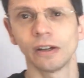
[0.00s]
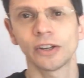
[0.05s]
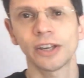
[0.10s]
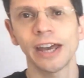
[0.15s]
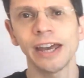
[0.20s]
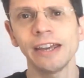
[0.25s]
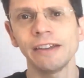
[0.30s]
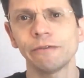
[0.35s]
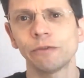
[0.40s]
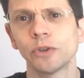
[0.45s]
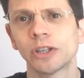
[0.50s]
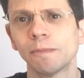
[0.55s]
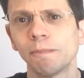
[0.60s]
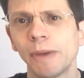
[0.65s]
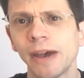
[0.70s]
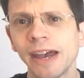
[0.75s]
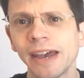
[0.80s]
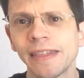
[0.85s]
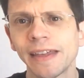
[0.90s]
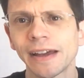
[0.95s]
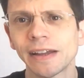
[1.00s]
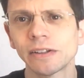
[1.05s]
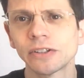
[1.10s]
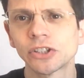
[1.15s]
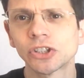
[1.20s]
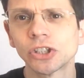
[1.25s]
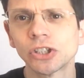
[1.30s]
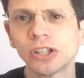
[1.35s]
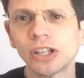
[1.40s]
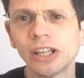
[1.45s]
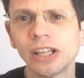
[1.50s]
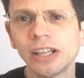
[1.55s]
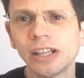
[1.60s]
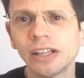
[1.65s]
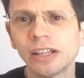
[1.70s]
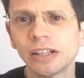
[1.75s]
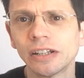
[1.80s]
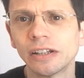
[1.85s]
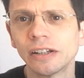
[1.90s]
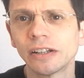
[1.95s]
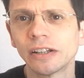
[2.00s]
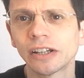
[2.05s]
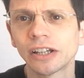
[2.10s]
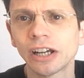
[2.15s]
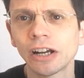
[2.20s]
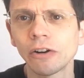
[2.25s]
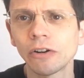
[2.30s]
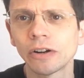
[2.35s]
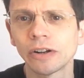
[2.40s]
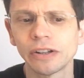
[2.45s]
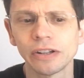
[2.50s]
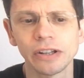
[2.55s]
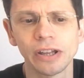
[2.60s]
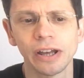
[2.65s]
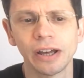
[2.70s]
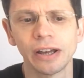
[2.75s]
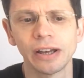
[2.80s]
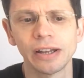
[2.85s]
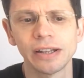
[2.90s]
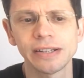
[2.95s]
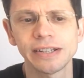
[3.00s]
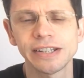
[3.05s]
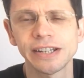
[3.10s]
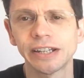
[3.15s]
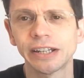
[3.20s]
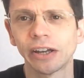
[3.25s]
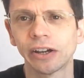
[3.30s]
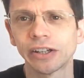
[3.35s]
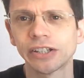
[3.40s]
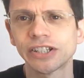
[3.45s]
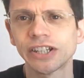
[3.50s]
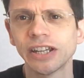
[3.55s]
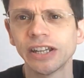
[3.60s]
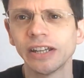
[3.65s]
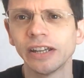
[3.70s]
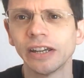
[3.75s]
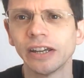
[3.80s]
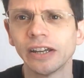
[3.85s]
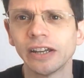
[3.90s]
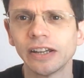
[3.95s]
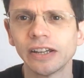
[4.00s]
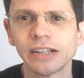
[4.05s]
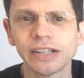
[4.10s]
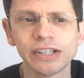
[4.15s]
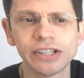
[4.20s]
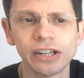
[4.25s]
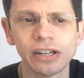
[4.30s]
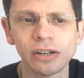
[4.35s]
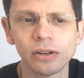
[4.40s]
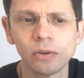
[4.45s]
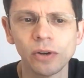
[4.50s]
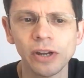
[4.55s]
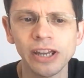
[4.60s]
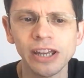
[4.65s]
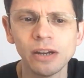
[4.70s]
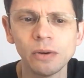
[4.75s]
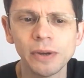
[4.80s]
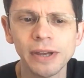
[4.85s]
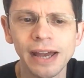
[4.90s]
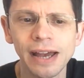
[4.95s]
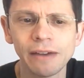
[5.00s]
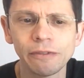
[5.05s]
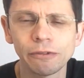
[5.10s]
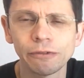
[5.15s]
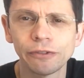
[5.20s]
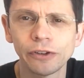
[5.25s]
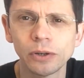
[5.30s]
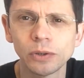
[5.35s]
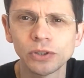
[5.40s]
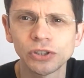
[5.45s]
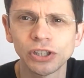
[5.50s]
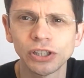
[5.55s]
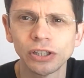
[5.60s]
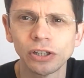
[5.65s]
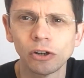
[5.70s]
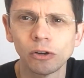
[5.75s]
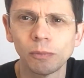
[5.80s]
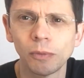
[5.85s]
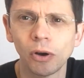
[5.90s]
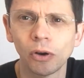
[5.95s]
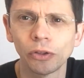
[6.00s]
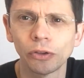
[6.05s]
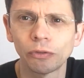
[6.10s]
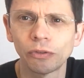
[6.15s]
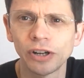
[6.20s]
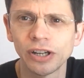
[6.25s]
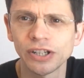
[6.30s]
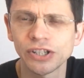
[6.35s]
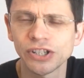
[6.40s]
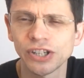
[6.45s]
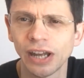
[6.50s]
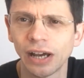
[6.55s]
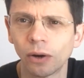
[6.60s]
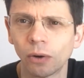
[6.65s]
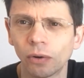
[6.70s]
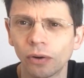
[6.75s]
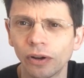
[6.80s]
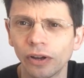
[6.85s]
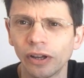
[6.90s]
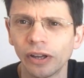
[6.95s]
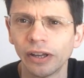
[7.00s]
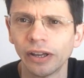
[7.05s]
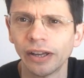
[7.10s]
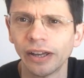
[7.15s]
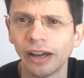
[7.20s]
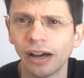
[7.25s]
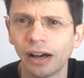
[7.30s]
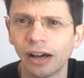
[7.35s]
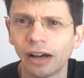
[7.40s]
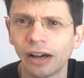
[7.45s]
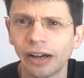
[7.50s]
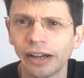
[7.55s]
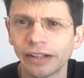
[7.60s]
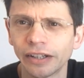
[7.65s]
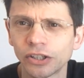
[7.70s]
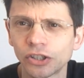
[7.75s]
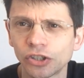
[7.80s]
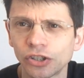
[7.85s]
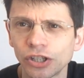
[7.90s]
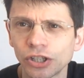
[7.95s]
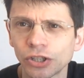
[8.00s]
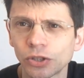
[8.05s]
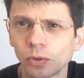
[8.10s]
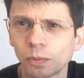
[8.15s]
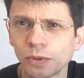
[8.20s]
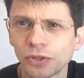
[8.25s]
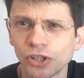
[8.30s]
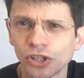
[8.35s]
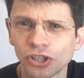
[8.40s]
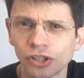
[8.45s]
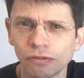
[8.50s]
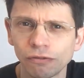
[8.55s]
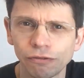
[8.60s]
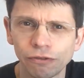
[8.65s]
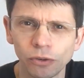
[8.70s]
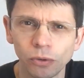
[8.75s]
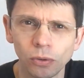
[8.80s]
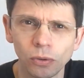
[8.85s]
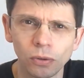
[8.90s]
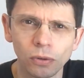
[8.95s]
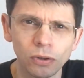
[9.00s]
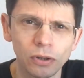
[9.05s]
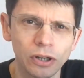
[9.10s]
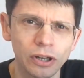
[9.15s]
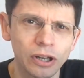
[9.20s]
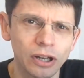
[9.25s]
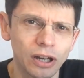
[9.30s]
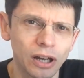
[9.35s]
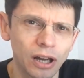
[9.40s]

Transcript: Okay, if we compare that to the current C90, so here we have the focusing knob on the rear cell in a traditional position for